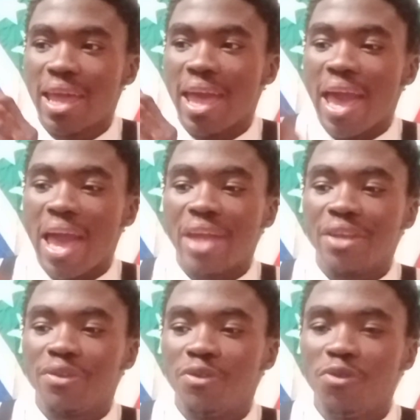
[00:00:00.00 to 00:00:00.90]

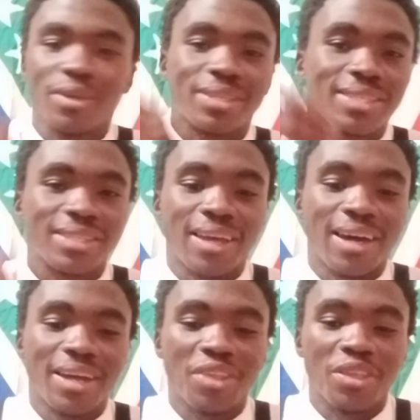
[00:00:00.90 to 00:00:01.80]
and
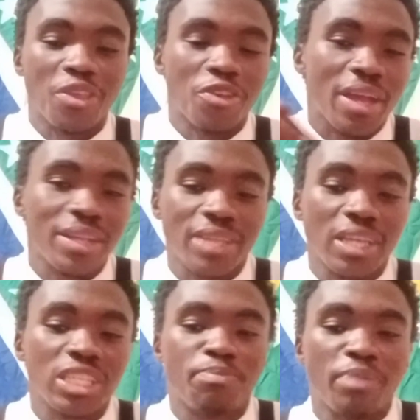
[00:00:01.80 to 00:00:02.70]
the United
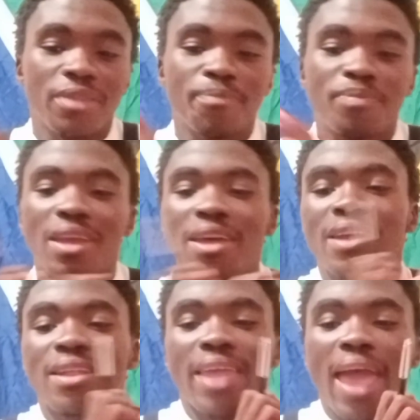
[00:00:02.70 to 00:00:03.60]
States has been
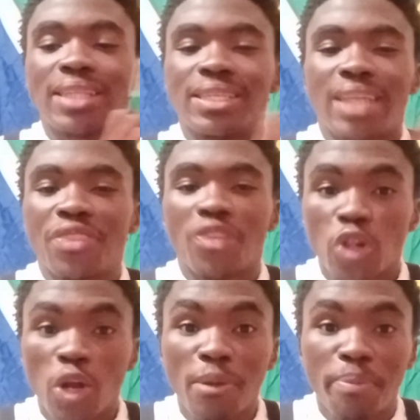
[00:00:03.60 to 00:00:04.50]
acting like the
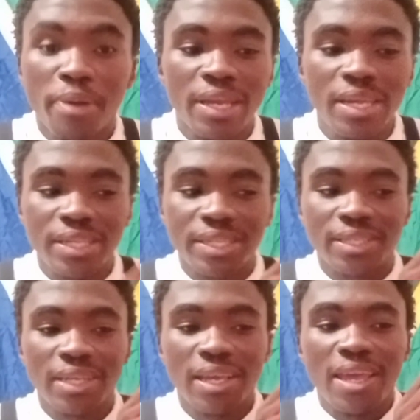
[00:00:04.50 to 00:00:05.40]
global
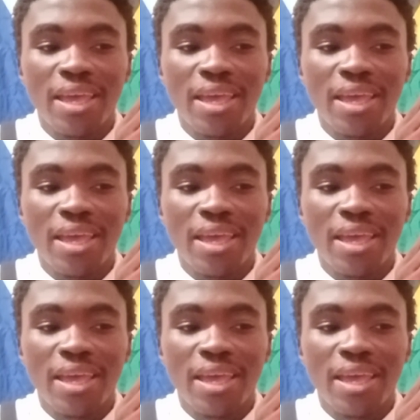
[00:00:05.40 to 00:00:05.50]
police,